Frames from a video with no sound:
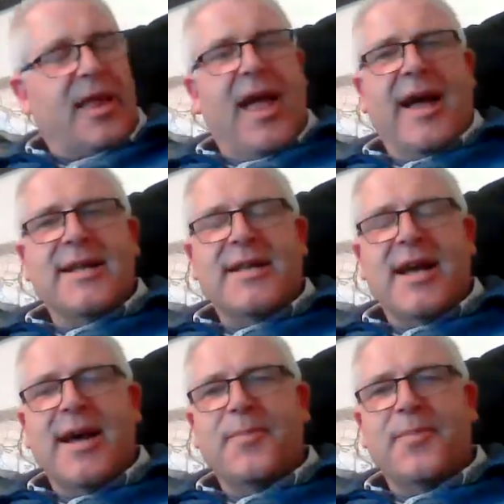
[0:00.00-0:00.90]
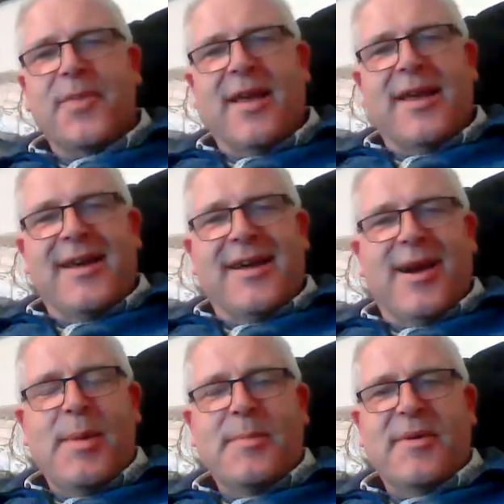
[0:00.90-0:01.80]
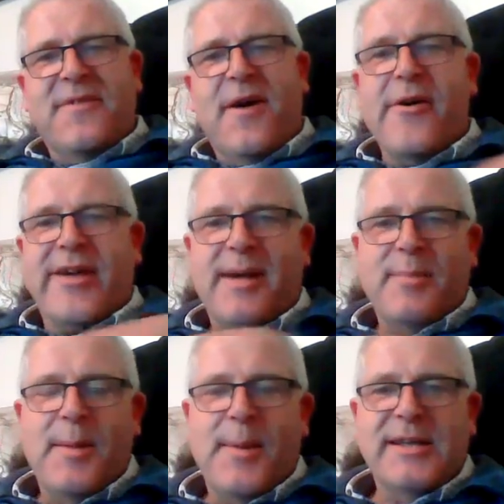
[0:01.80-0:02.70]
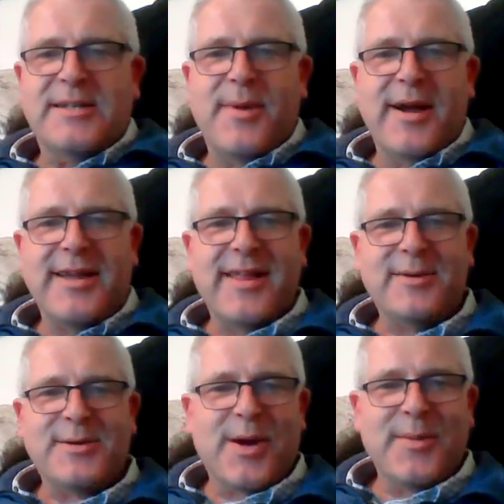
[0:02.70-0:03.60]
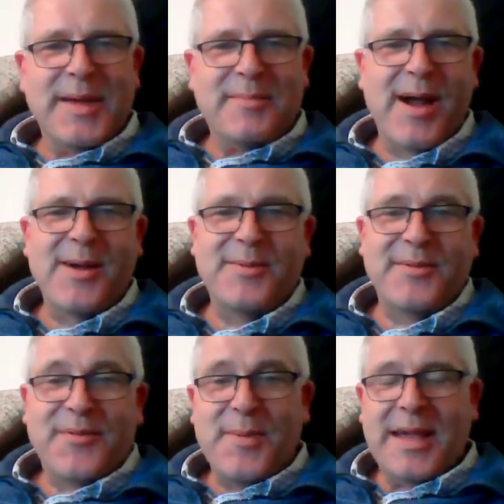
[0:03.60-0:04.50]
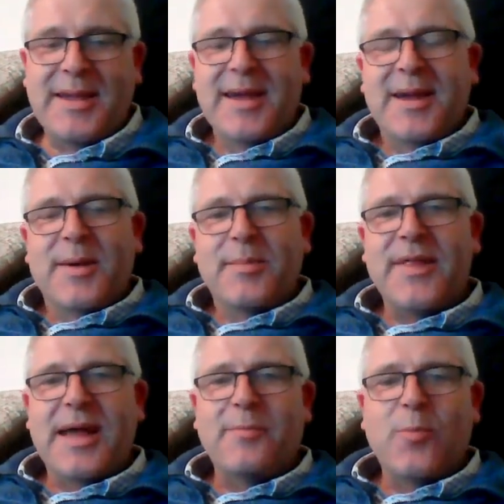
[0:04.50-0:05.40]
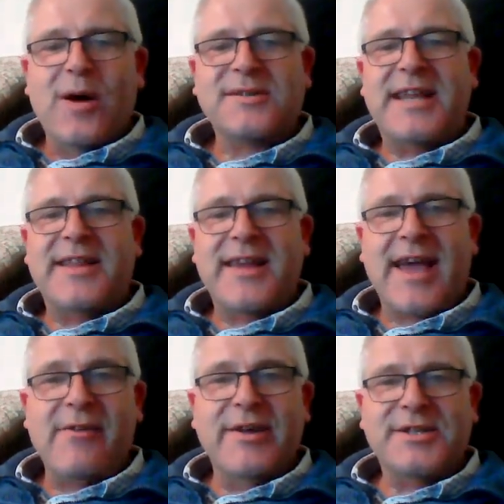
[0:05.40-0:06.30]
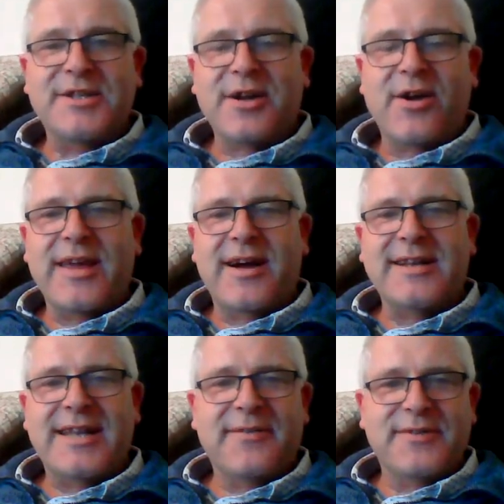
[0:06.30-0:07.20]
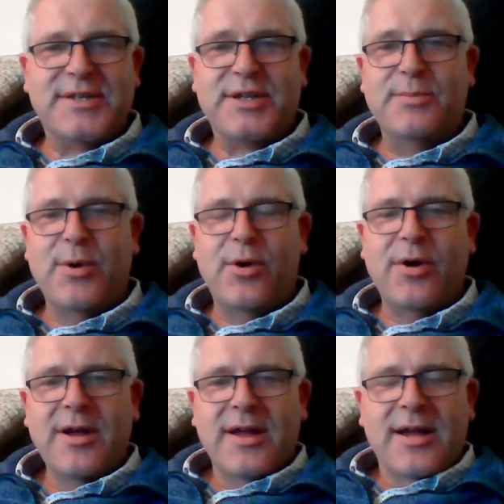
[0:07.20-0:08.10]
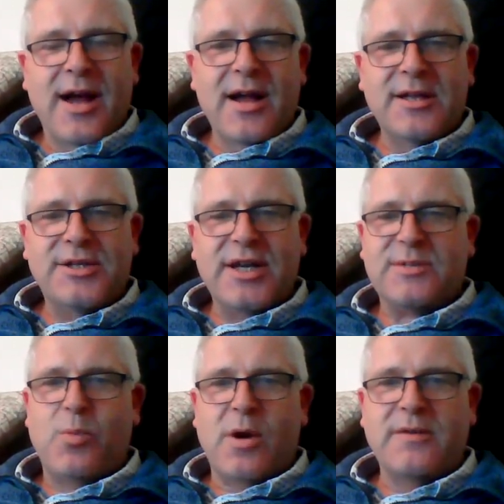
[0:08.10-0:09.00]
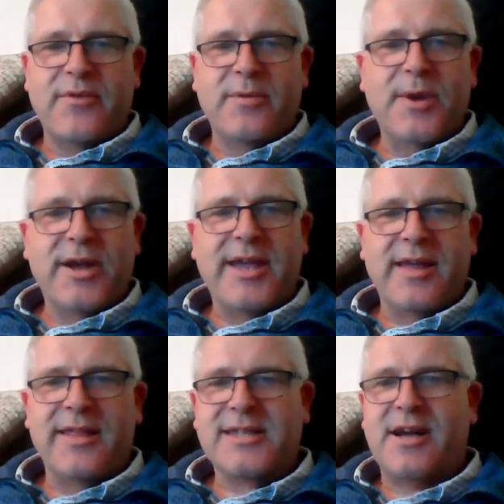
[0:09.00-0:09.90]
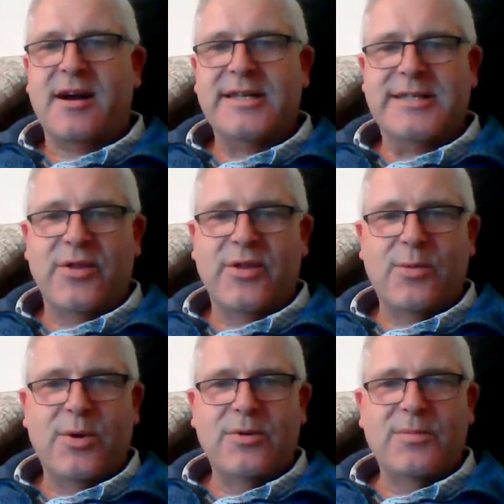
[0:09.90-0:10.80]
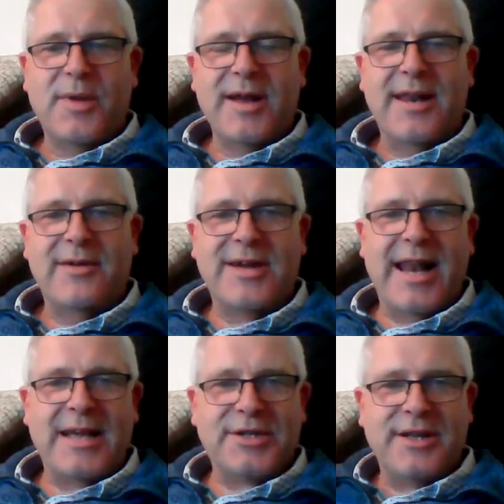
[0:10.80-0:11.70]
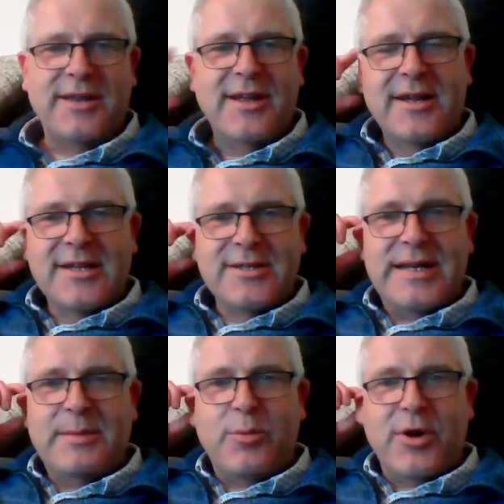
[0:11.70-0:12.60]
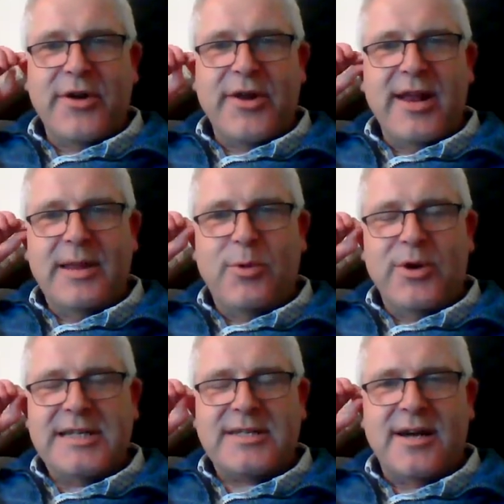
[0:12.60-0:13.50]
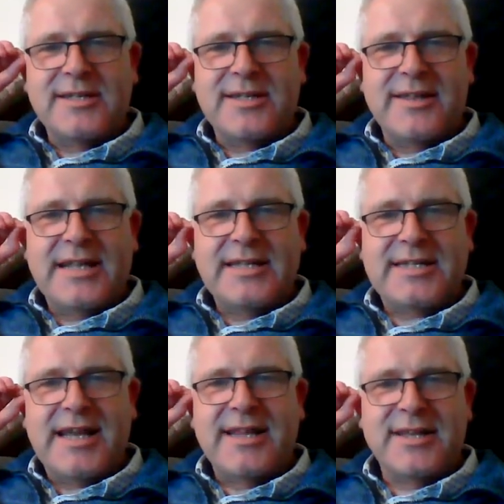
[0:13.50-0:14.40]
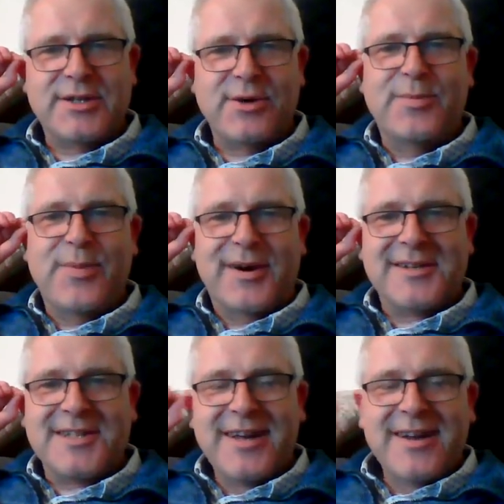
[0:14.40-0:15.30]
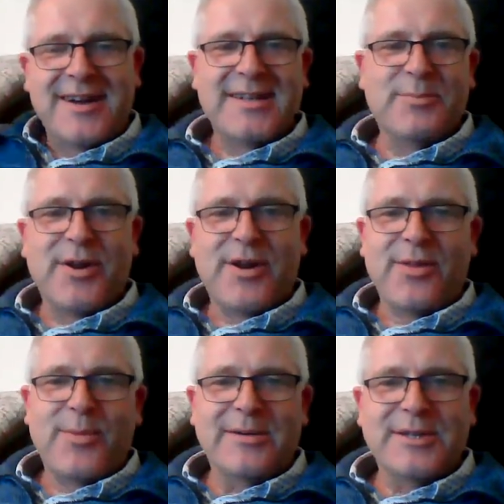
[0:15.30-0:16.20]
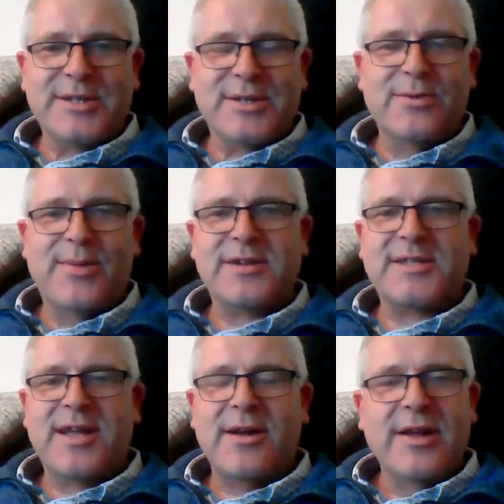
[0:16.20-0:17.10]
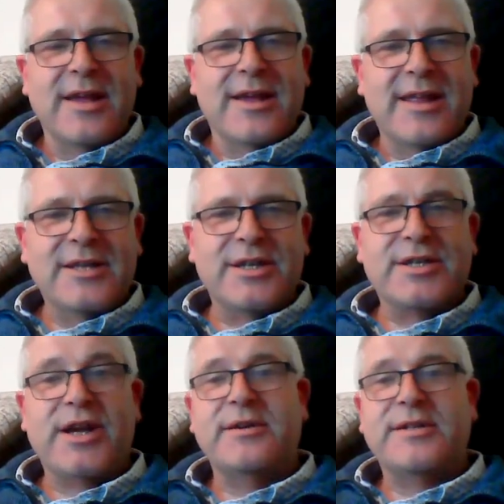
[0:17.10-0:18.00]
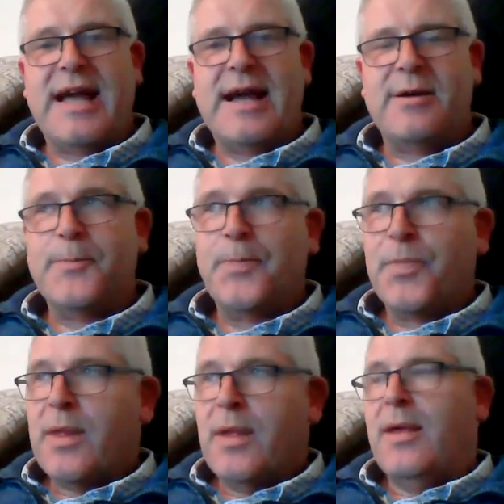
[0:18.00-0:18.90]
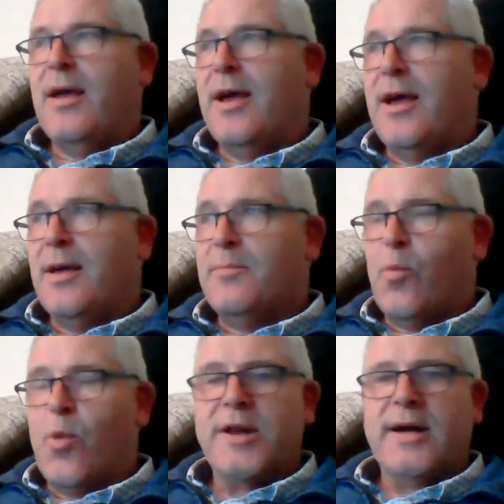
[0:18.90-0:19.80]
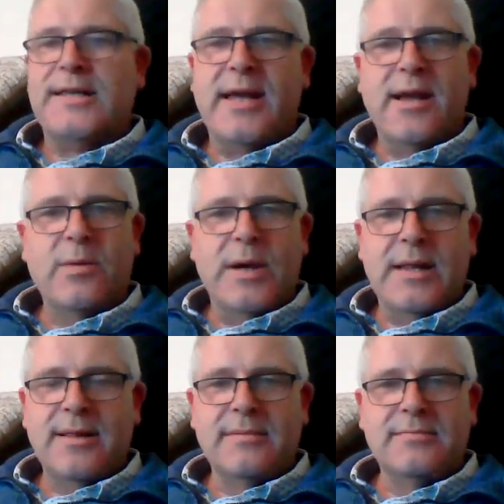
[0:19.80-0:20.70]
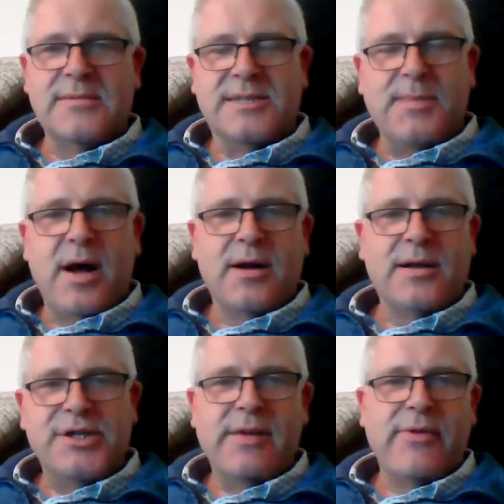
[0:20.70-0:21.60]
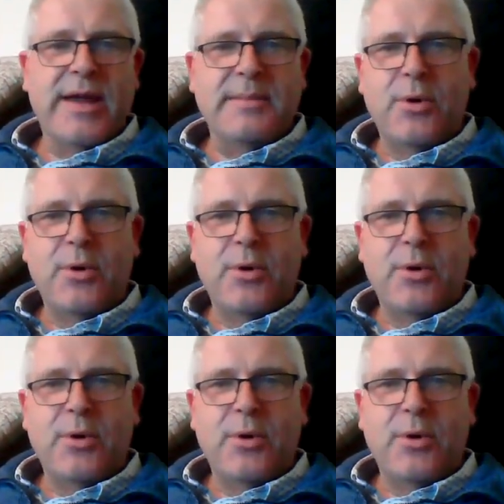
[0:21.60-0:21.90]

and I remember firing up my motorbike, and that was quite a big moment for me. But then whilst in the garage, I got the idea for two more, just one from looking at the signs on the wall, my little collection. So I did one on early warning signs, and then seeing the toolbox, I did one on the wellness toolbox. So that just shows how one idea will spark and generate